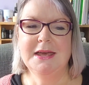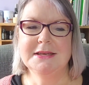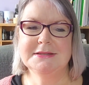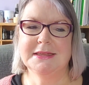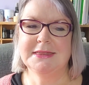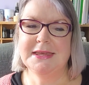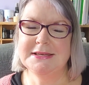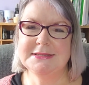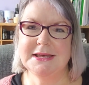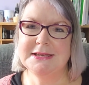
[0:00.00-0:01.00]
So
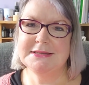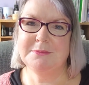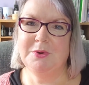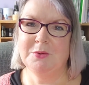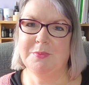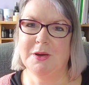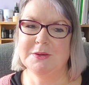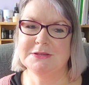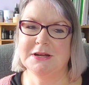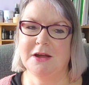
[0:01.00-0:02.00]
this is a blog
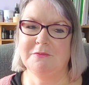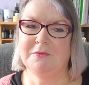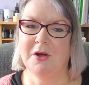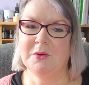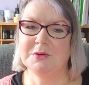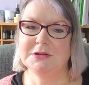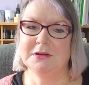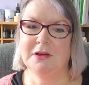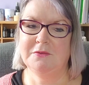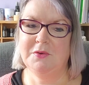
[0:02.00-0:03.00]
post that I wrote
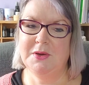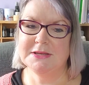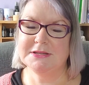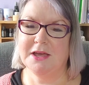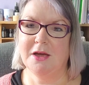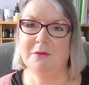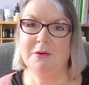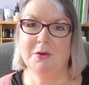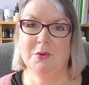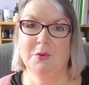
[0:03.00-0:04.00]
a few years ago
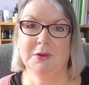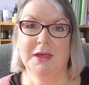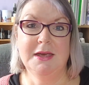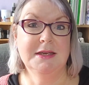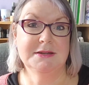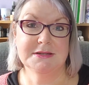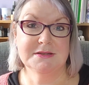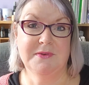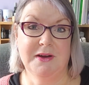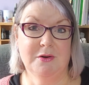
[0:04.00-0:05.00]
called does
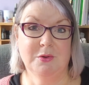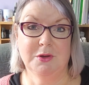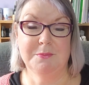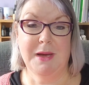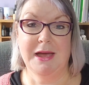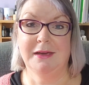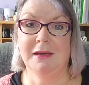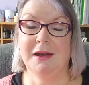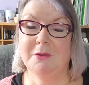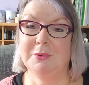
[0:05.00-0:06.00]
fear hold you back?
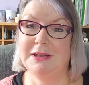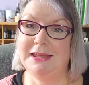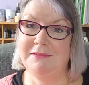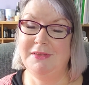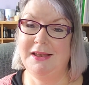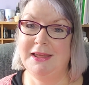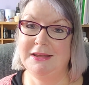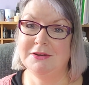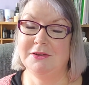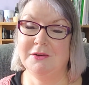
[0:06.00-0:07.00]
And I will leave the
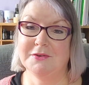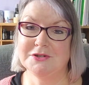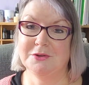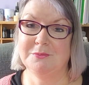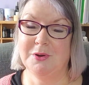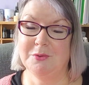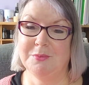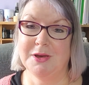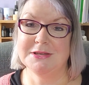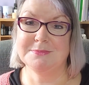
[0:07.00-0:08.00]
link to the original blog
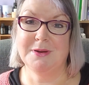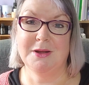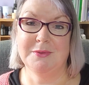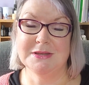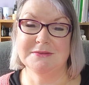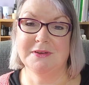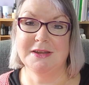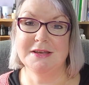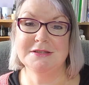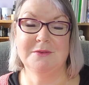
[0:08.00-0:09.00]
post below this
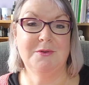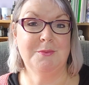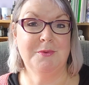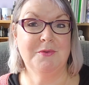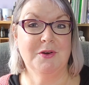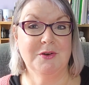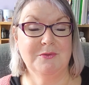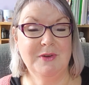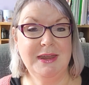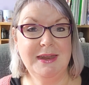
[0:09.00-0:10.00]
video. So if you prefer to
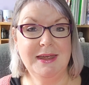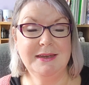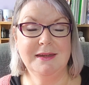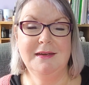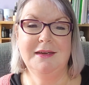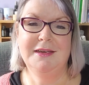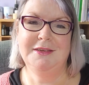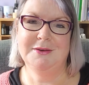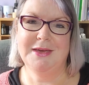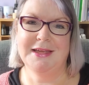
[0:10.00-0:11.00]
read it,
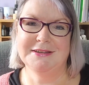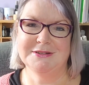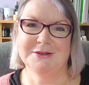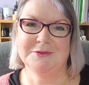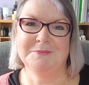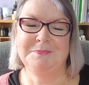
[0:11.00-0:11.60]
you can do.